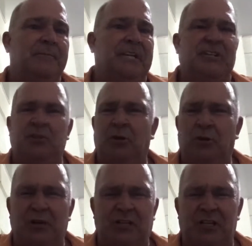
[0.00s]
get your
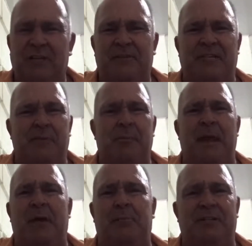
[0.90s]
original investment
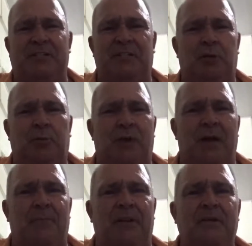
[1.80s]
back plus a little
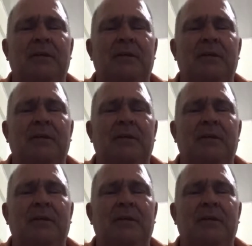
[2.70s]
profit.